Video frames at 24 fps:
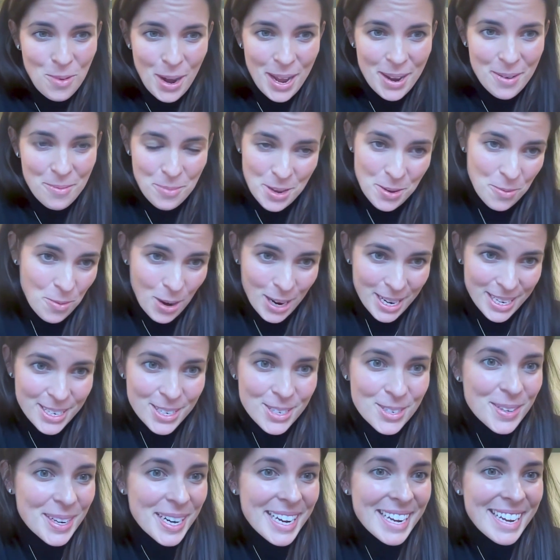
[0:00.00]
we want
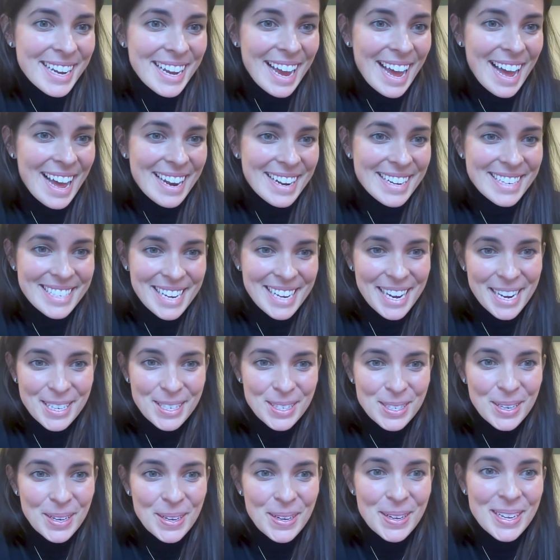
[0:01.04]
to drink and it
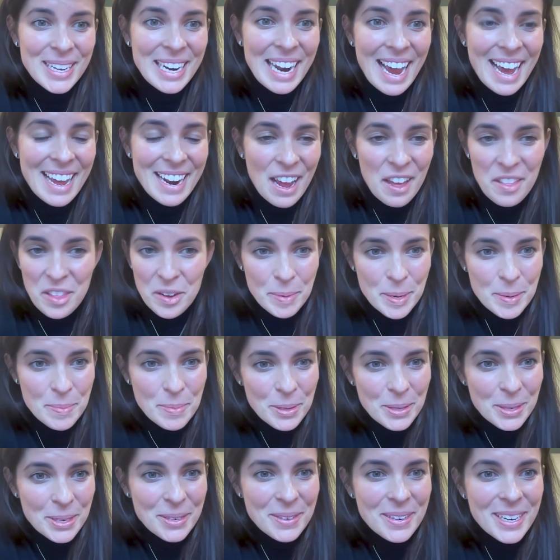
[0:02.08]
tastes good and other
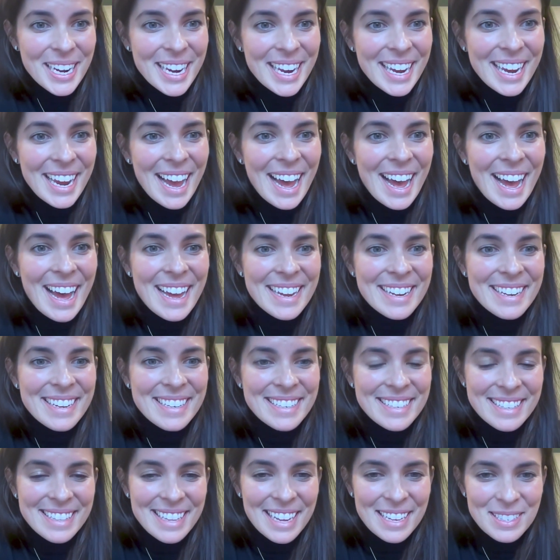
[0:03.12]
people agree
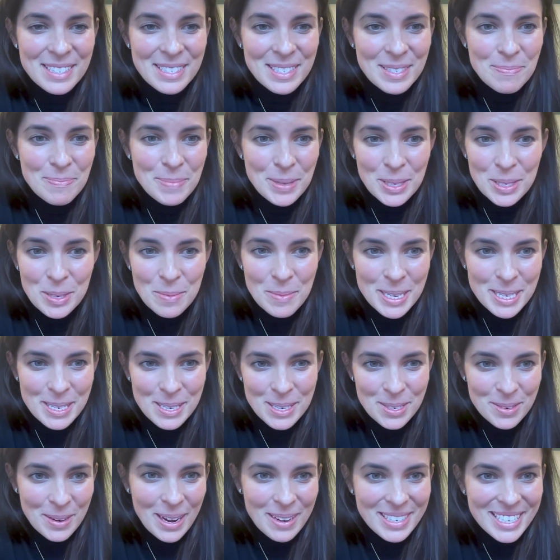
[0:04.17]
and let's build a
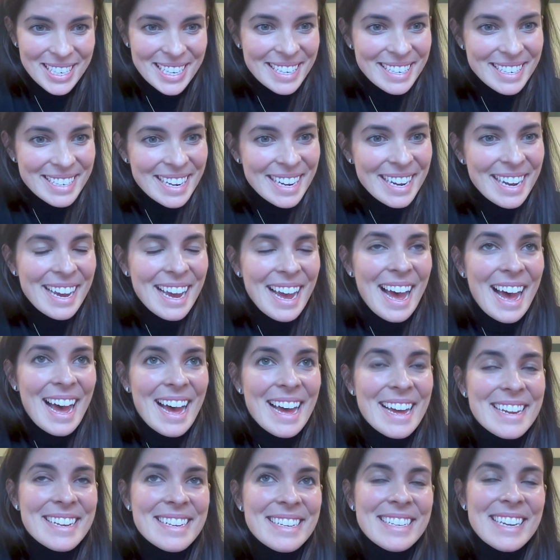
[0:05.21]
business around it.
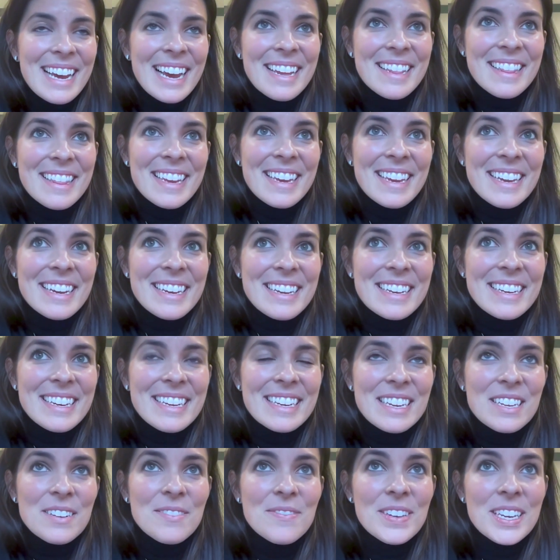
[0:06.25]
And I think
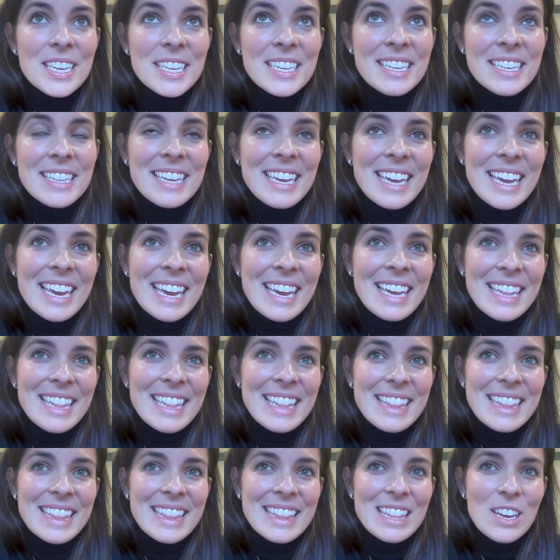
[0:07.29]
conveniently
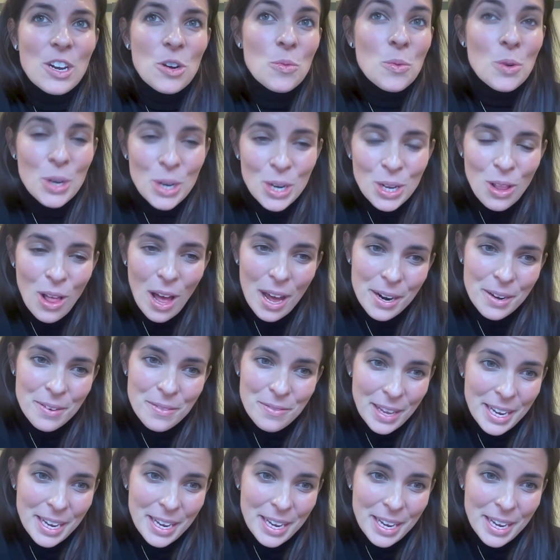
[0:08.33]
there were a lot of